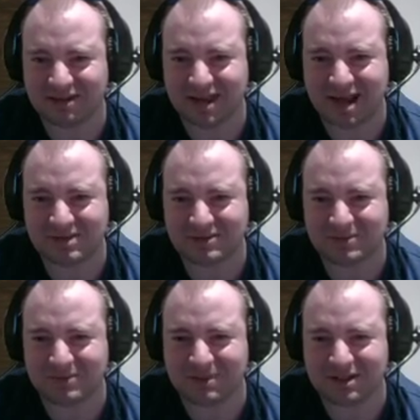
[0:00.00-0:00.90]
as you
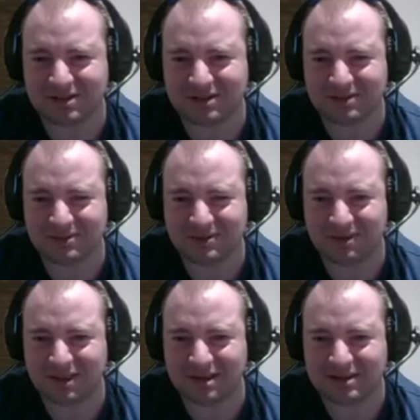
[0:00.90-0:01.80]
saw me just do.
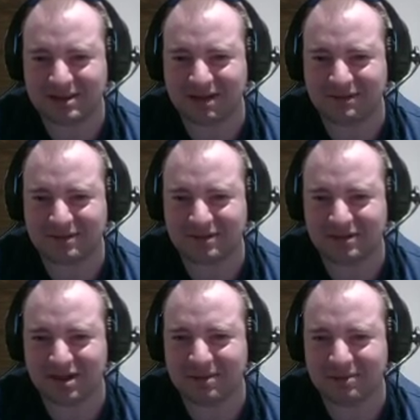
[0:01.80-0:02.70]
Saves
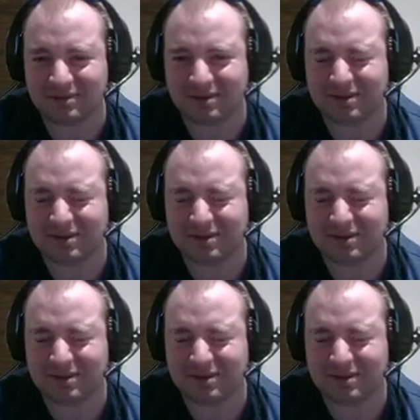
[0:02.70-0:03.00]
time as well.